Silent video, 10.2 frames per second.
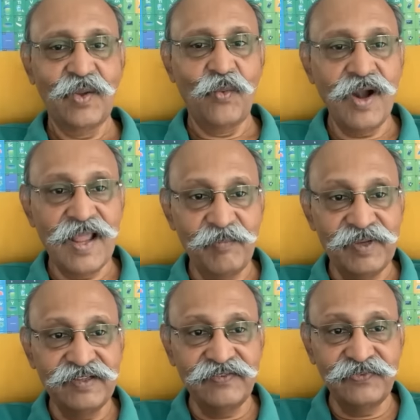What
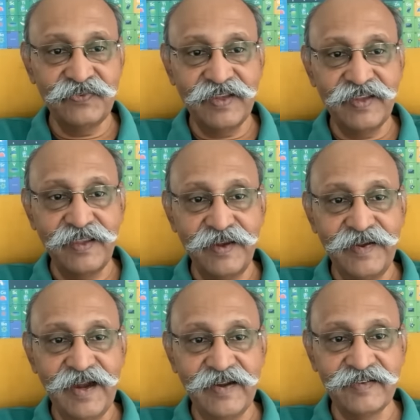happens if
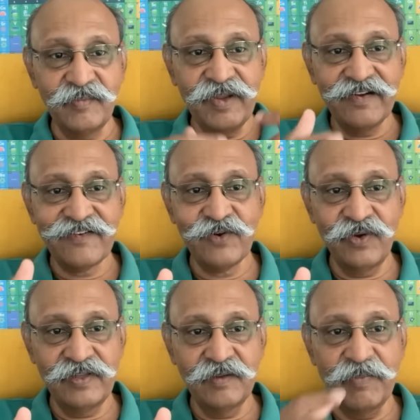India doesn't make a
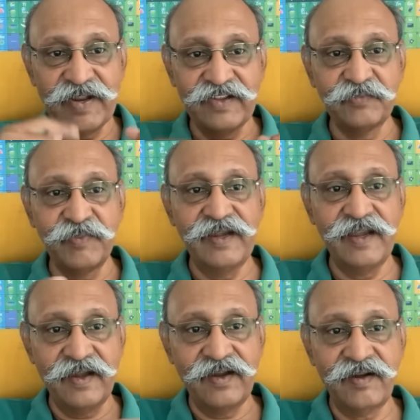show in the BRICS meet
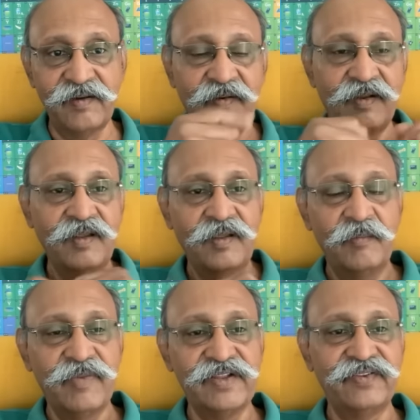later in
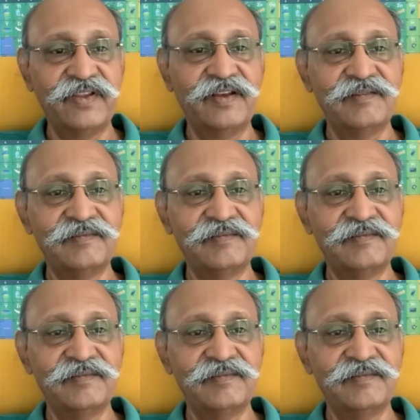Brazil?